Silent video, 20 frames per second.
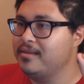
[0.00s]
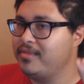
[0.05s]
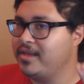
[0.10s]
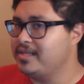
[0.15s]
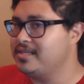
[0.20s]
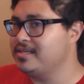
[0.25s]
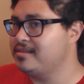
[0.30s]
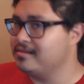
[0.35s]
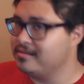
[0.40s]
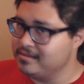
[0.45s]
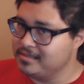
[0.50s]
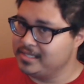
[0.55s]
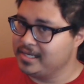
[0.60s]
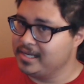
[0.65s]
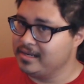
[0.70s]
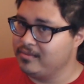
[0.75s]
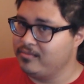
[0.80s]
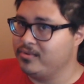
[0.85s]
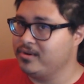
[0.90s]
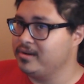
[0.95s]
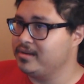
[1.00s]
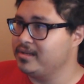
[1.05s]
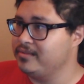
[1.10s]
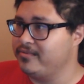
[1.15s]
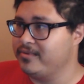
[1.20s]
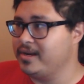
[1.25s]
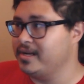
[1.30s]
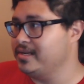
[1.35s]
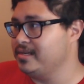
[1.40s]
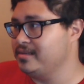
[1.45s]
That's a Thursday. I'm working
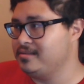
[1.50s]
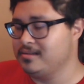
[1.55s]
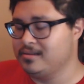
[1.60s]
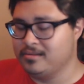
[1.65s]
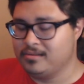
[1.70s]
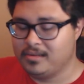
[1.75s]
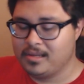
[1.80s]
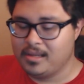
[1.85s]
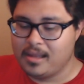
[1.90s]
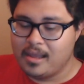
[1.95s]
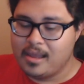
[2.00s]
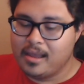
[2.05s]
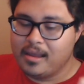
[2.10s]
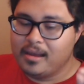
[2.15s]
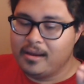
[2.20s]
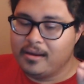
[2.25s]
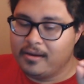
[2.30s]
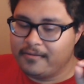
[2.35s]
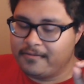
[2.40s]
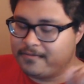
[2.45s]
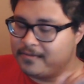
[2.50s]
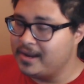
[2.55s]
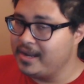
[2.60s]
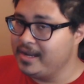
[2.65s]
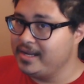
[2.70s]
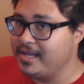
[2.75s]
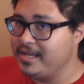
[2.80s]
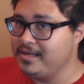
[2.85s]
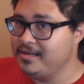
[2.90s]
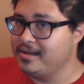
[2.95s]
Friday, so
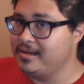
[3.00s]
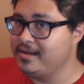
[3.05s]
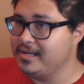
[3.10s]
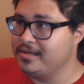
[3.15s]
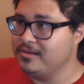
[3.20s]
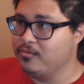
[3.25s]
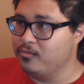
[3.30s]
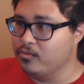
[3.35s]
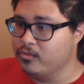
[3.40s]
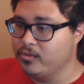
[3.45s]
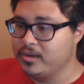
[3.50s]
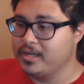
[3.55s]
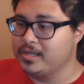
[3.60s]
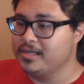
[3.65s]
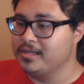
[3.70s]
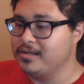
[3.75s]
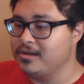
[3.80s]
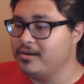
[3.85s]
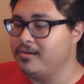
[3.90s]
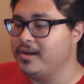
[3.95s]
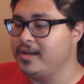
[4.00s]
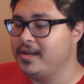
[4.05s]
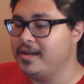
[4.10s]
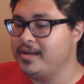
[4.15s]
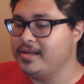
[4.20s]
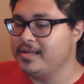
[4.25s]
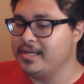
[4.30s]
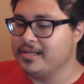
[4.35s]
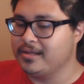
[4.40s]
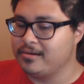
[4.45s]
Friday night, we're going to go
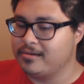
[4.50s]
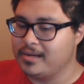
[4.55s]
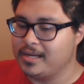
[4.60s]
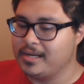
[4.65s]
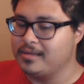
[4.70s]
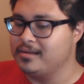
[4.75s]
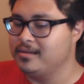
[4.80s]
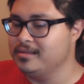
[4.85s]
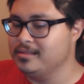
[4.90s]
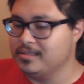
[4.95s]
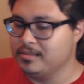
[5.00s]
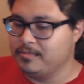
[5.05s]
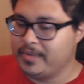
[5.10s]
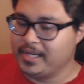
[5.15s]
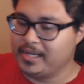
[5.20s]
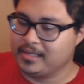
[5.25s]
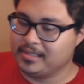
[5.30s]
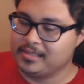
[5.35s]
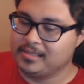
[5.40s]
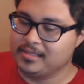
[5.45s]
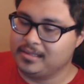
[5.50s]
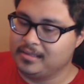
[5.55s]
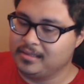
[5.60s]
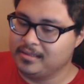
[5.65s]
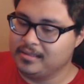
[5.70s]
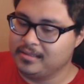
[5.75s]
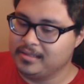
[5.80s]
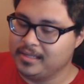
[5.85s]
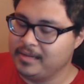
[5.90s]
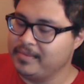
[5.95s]
ahead and crack 100 packs
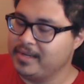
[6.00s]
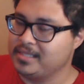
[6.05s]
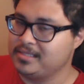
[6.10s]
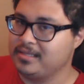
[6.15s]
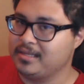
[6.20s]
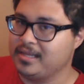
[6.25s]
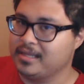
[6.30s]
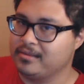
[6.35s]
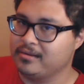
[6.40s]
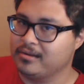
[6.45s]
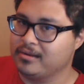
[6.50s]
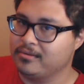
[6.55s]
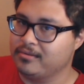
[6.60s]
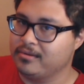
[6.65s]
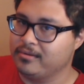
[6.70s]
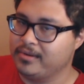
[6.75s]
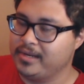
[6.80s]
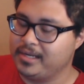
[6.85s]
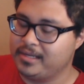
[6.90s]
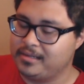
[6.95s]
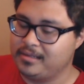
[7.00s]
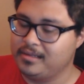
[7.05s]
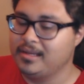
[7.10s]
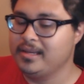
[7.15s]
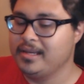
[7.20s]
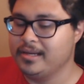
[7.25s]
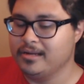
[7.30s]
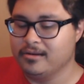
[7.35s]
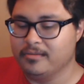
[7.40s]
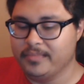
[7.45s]
on Magic the Gathering Arena.
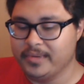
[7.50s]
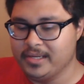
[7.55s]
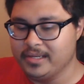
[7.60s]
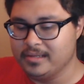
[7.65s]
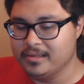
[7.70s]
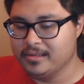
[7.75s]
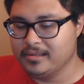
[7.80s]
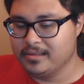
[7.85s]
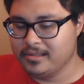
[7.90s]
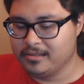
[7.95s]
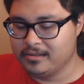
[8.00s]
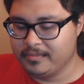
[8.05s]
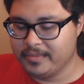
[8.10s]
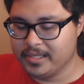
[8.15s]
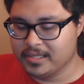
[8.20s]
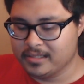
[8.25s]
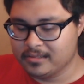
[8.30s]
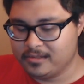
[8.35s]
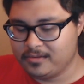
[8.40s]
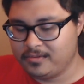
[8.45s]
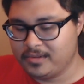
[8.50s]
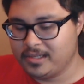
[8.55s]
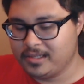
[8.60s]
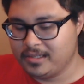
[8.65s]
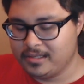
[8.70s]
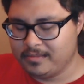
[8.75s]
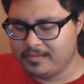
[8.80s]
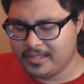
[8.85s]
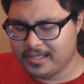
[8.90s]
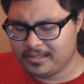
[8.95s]
It'll be on
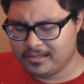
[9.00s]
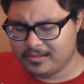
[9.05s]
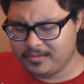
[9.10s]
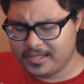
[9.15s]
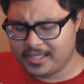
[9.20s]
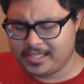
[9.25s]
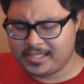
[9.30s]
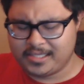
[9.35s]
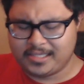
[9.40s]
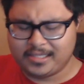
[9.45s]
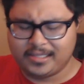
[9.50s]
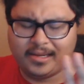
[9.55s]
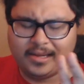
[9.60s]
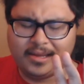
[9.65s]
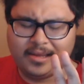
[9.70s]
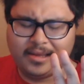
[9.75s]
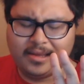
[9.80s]
Twitch,